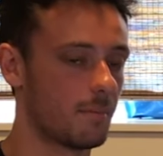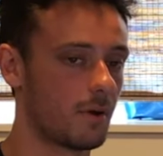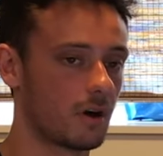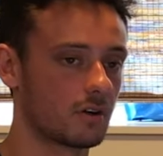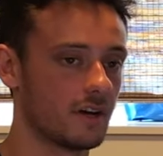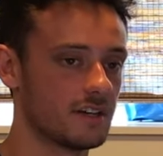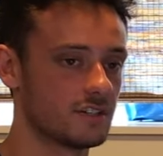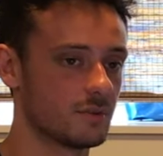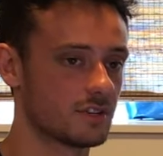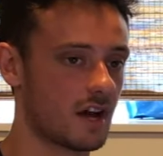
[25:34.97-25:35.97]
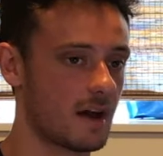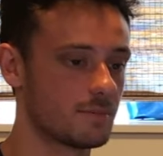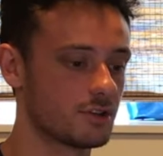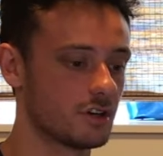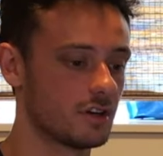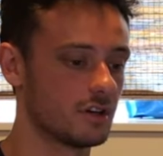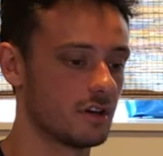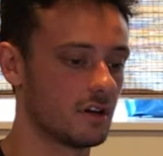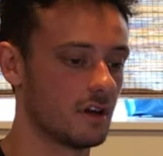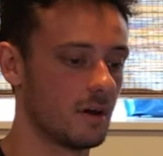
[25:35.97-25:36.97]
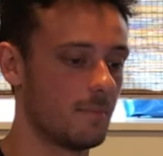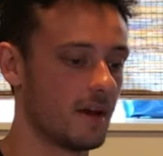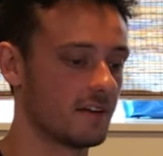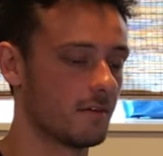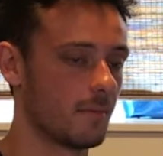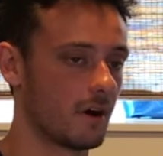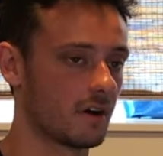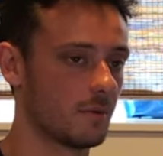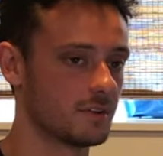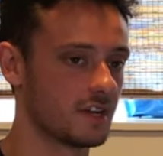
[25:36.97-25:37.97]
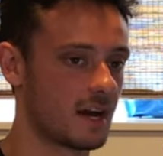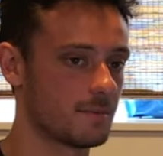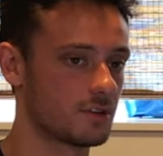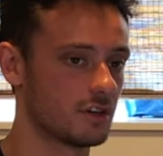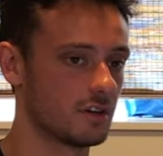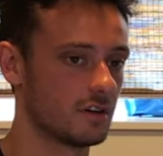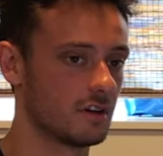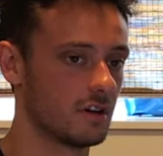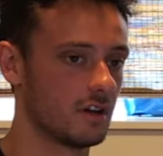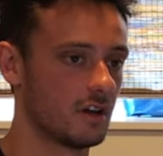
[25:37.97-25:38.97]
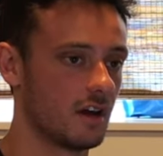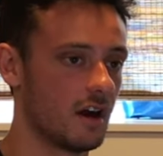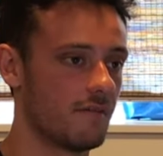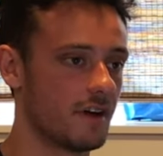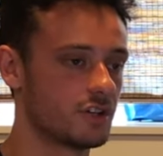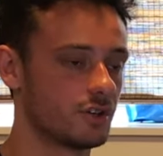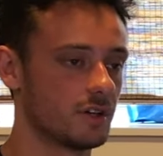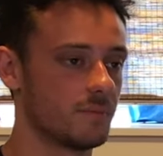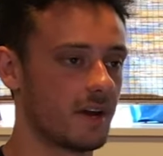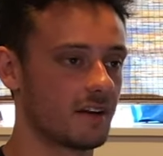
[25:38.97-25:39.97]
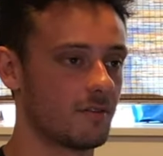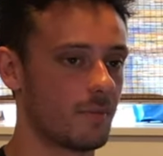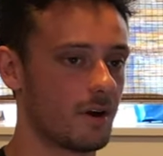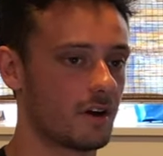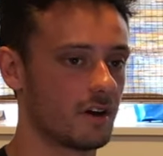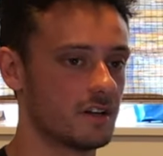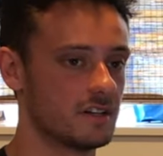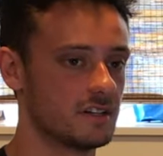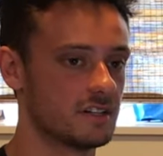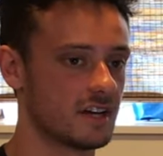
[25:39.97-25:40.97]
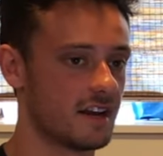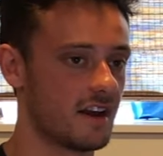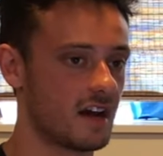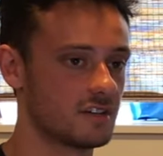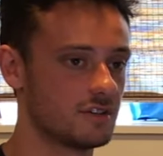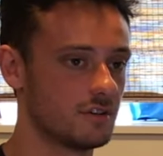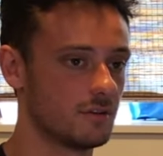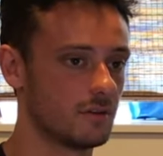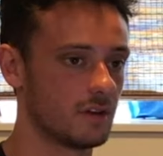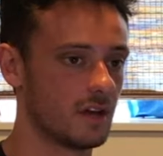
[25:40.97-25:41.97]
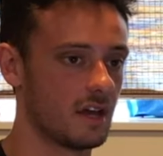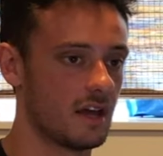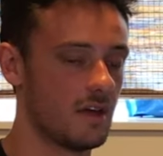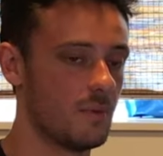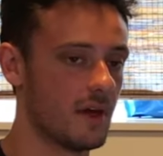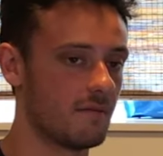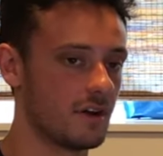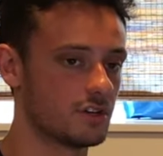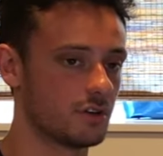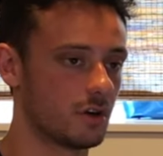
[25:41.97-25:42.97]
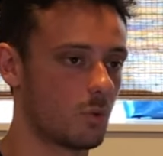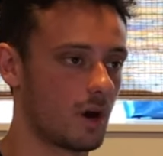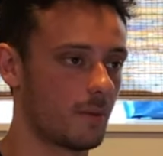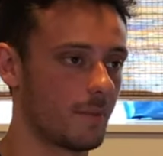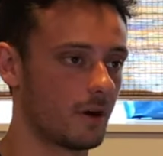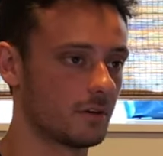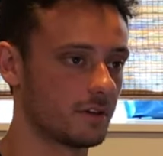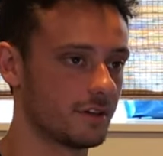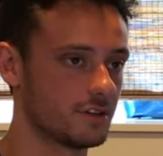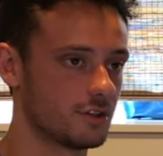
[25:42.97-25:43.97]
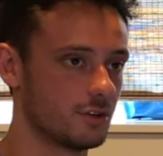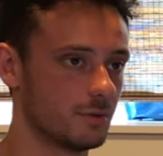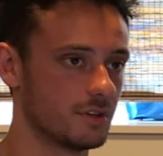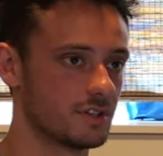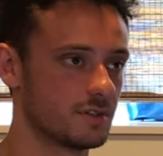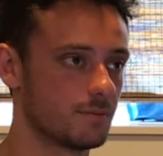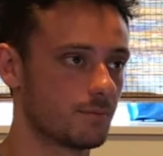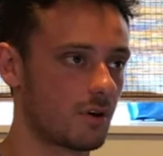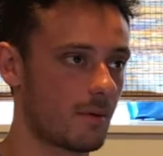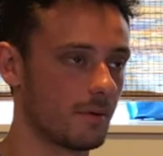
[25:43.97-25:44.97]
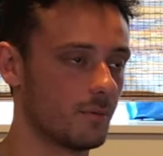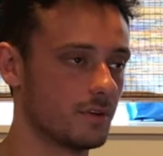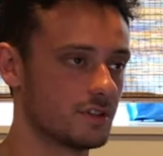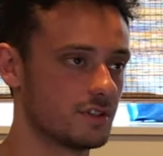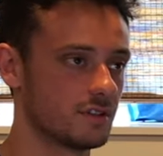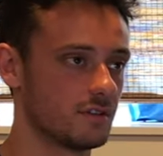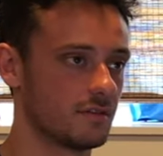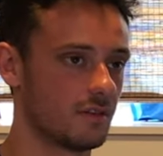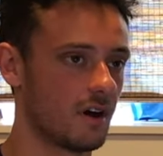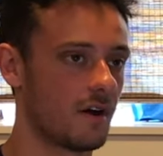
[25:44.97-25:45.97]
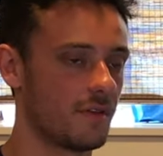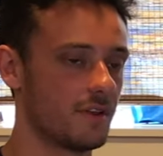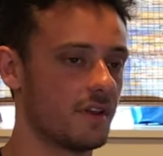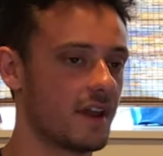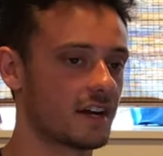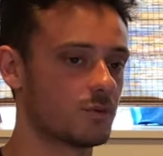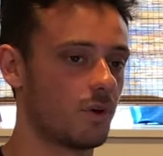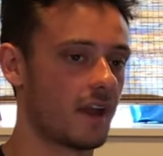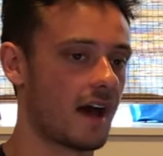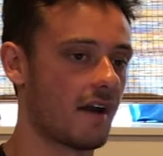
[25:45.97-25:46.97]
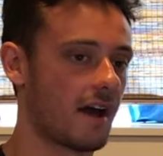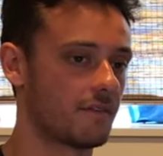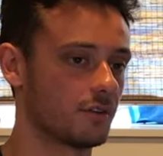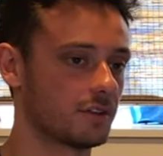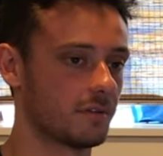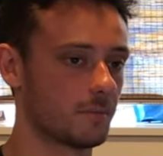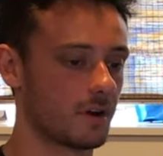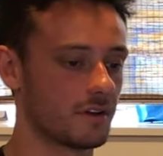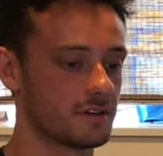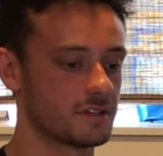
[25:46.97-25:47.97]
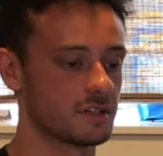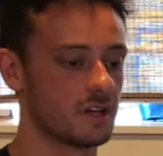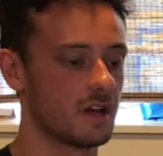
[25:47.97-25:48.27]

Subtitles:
Barclays was an option. Bank of America was an option. Eventually, Bank of America decided not to, and they eventually acquired Merrill Lynch, who was on the next one out after Lehman Brothers.